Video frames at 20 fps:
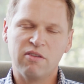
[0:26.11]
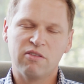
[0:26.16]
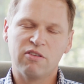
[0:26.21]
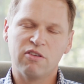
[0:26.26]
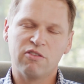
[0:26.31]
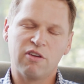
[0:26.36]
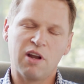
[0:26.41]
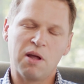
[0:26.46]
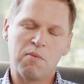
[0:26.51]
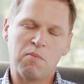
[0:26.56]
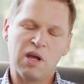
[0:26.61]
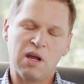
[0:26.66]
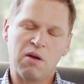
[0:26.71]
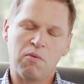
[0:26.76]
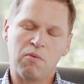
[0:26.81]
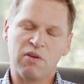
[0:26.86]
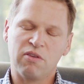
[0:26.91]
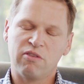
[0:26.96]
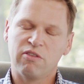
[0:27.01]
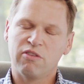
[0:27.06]
decision I made
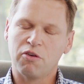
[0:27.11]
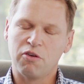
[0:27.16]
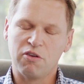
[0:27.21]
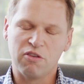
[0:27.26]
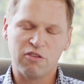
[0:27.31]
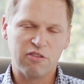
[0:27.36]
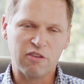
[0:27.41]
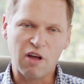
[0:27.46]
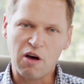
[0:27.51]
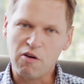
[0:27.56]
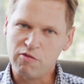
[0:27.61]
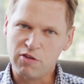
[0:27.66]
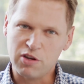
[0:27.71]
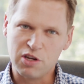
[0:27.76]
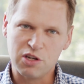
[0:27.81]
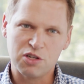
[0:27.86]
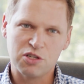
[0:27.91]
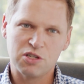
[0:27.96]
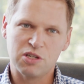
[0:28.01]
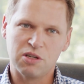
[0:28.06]
was sort of
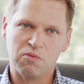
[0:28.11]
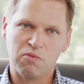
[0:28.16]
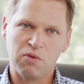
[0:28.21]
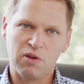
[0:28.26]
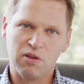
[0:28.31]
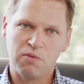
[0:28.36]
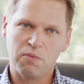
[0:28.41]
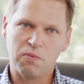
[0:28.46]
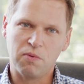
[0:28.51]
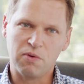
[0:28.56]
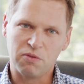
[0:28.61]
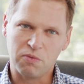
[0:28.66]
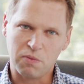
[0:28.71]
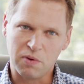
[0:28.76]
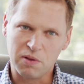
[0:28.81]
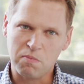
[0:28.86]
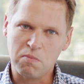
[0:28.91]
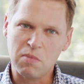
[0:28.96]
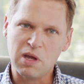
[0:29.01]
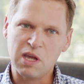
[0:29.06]
selfish and was
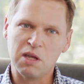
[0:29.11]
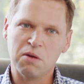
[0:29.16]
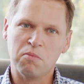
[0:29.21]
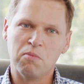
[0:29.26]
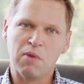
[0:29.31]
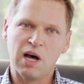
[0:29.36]
with me in